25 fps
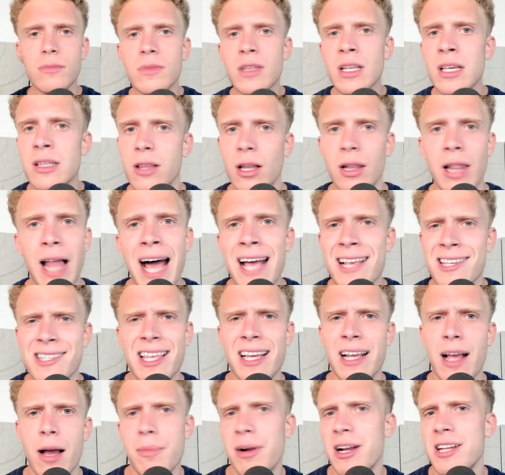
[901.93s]
the last
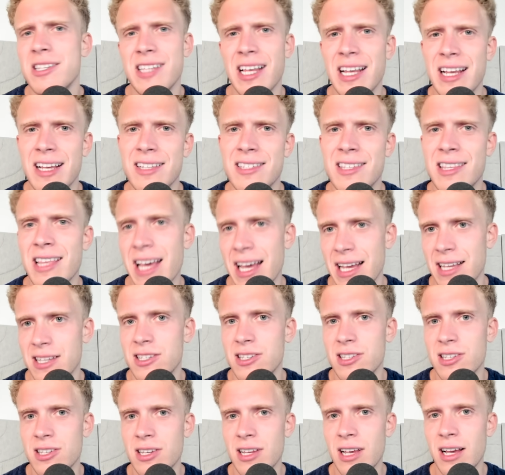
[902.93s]
thing I'm going to say is
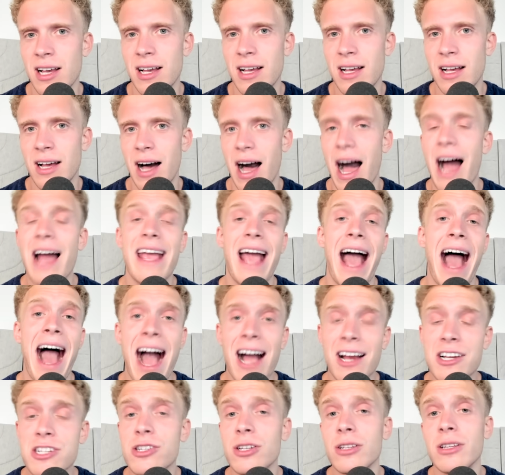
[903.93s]
this. I
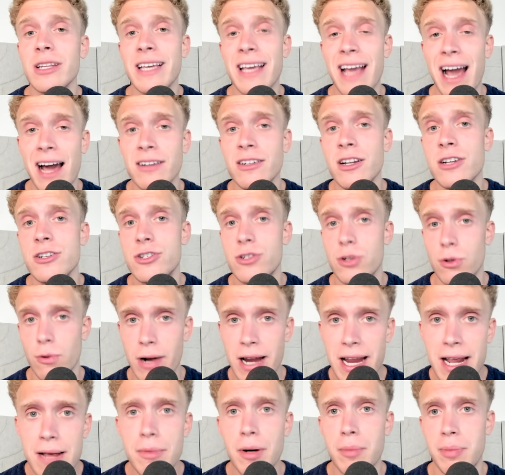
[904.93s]
actually had a
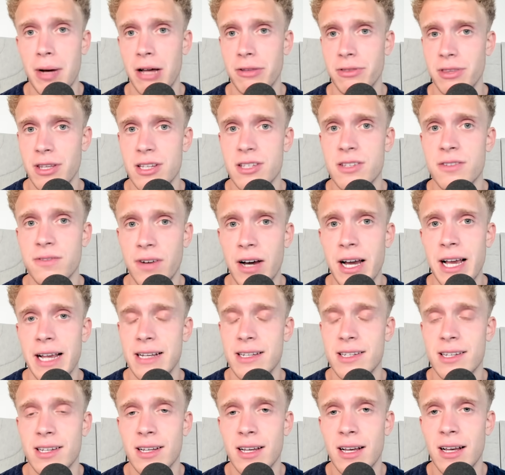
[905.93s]
dream about this
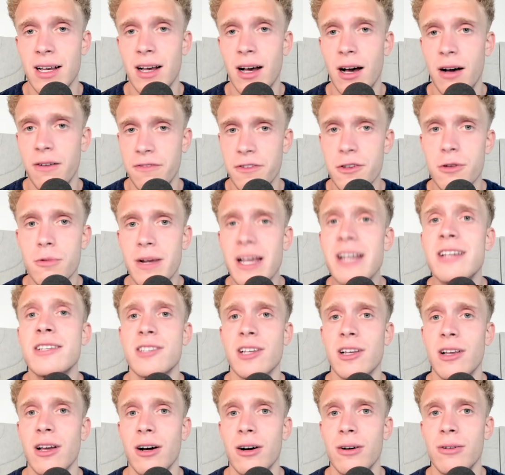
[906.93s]
fight a few weeks
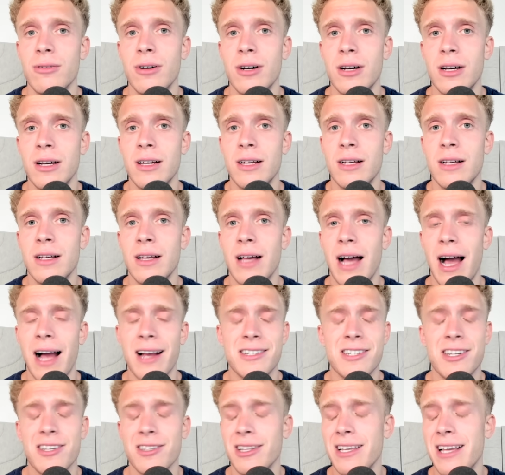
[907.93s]
ago.
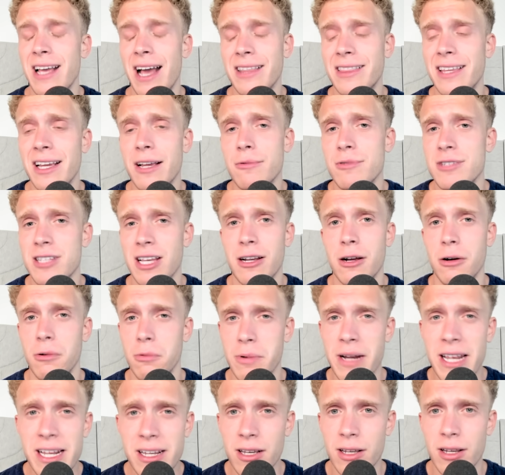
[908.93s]
Actually, I think it was like a
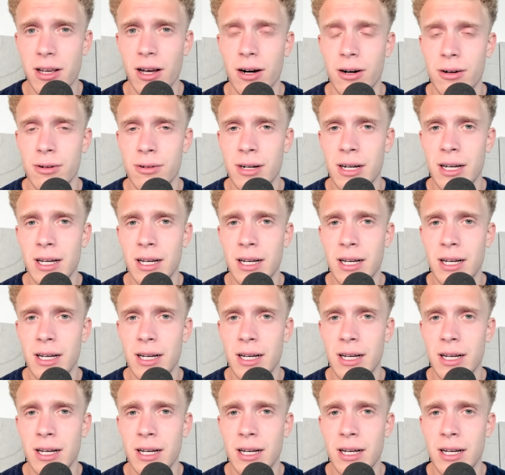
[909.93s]
week ago.